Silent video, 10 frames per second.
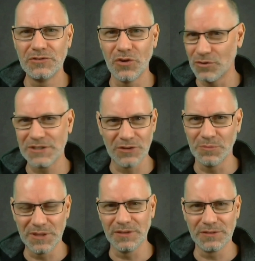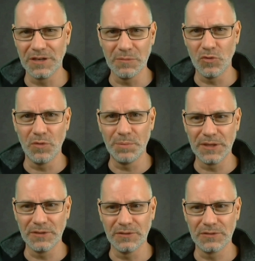don't tell me this anymore
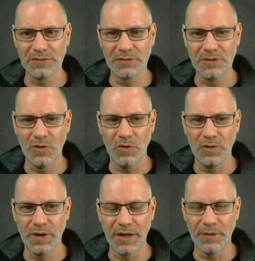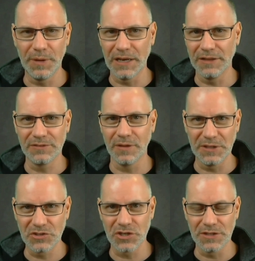because um, unless
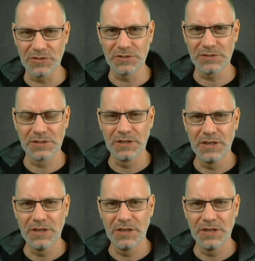something changes.